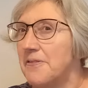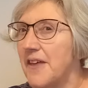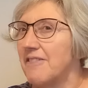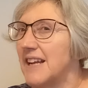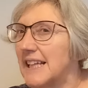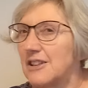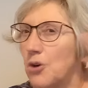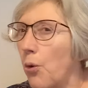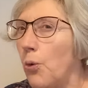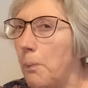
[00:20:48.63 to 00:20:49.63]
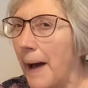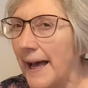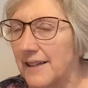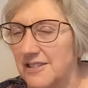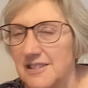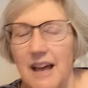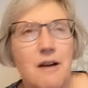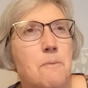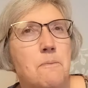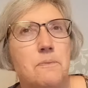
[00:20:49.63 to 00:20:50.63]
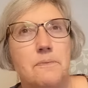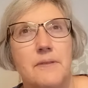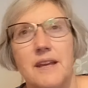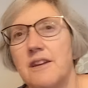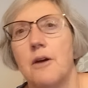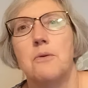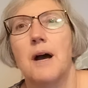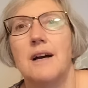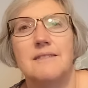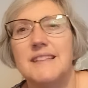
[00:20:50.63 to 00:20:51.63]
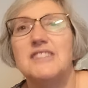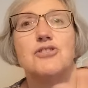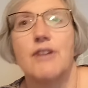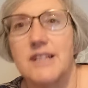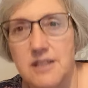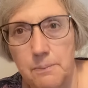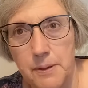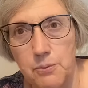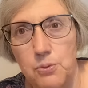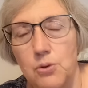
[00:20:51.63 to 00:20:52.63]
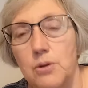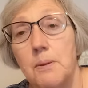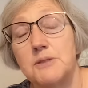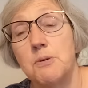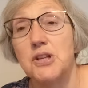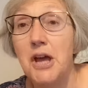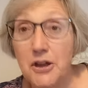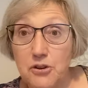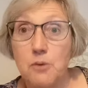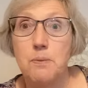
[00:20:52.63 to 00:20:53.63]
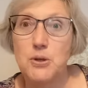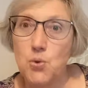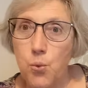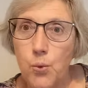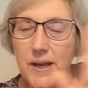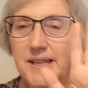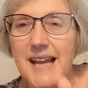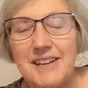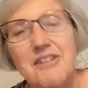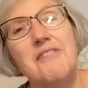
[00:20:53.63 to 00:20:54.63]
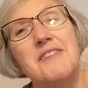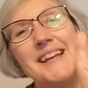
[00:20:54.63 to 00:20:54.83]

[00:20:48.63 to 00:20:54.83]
there are little callbacks, Easter eggs, some people would call them, I suppose, you know, between, you know,